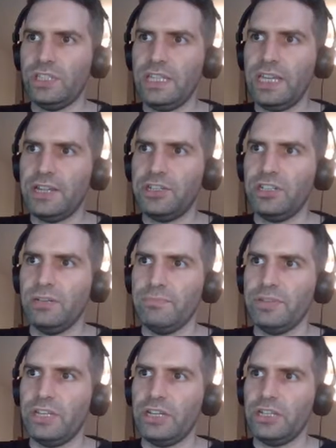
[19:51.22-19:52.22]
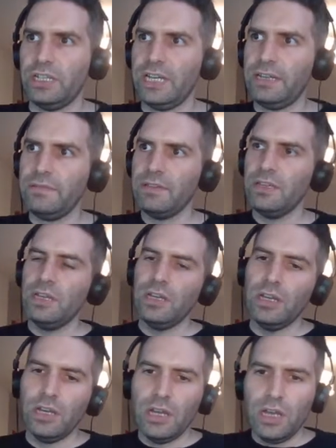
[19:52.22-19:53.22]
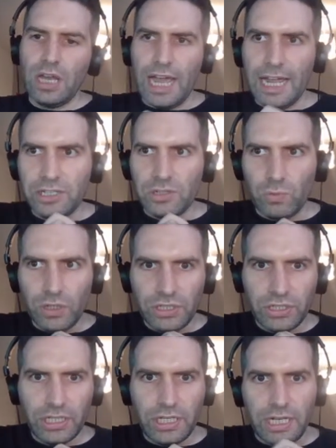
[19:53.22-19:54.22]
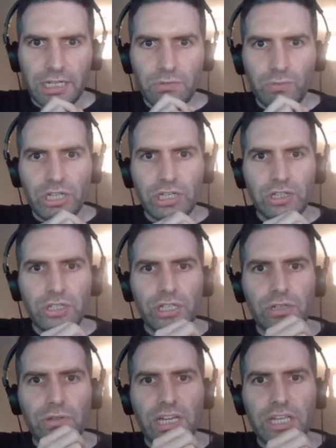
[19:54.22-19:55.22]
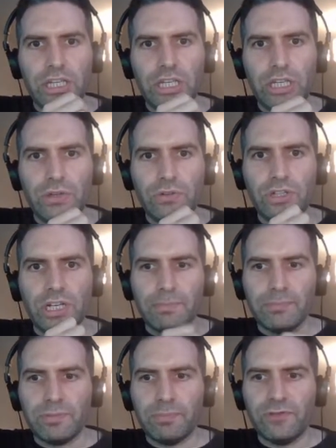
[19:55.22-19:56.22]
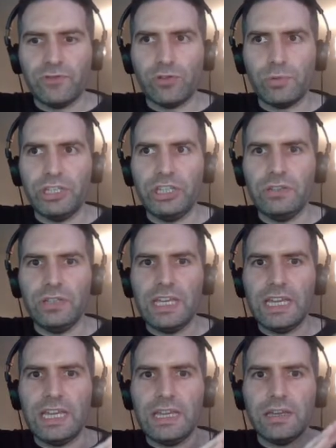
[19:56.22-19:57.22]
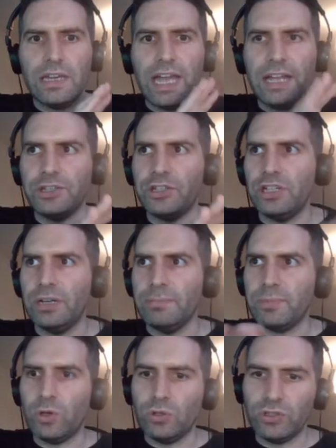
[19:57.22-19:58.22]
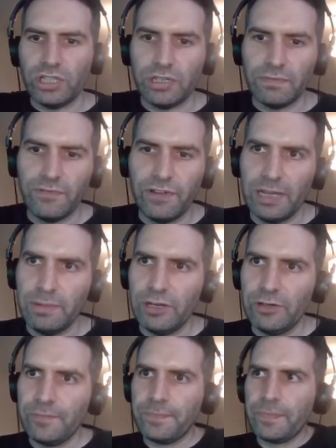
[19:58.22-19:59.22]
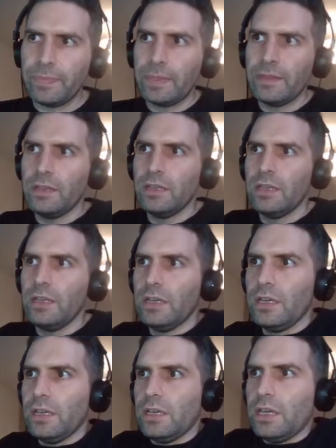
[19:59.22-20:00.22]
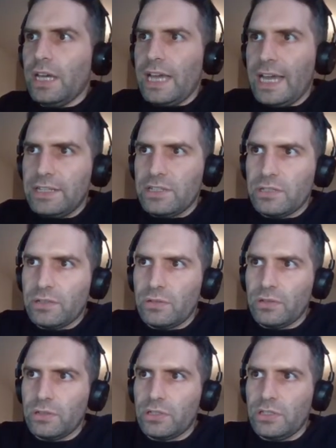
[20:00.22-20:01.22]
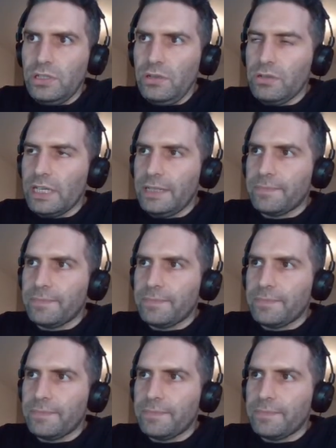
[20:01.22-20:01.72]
the edge jump position again, And once again, we're going to do a Q jump before we do the edge jump onto the conveyor belt. And to do that,